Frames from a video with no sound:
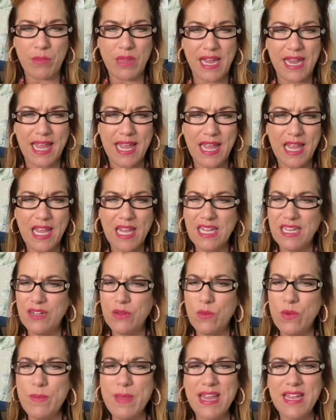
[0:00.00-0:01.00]
Like,
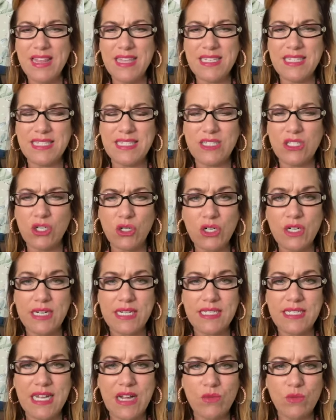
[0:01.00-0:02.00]
we make this story
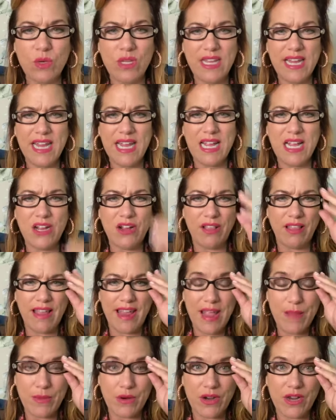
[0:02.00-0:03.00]
sound really
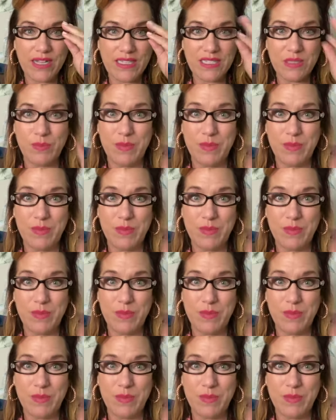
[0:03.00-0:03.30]
glamorous,